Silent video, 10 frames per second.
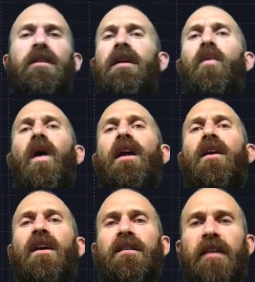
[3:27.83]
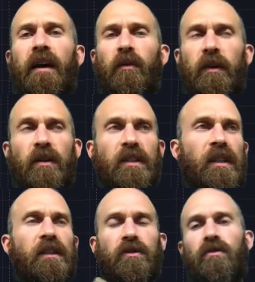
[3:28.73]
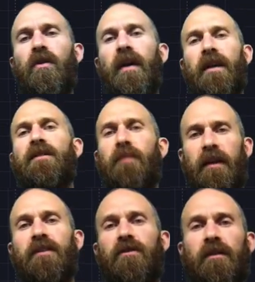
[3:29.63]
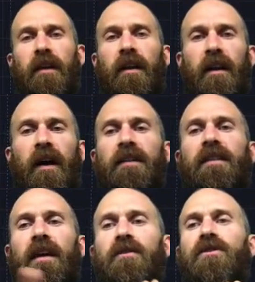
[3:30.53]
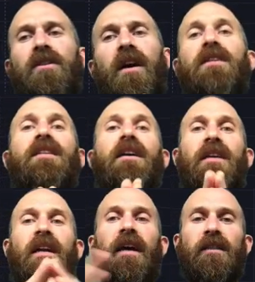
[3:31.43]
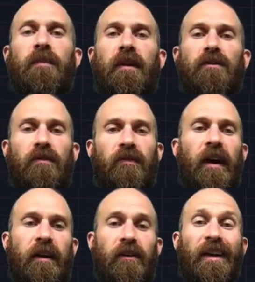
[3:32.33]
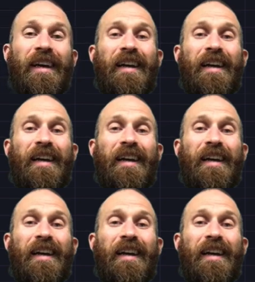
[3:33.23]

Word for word: Now, why log scale? Because things grow exponentially, and a log scale just cuts out that exponential factor.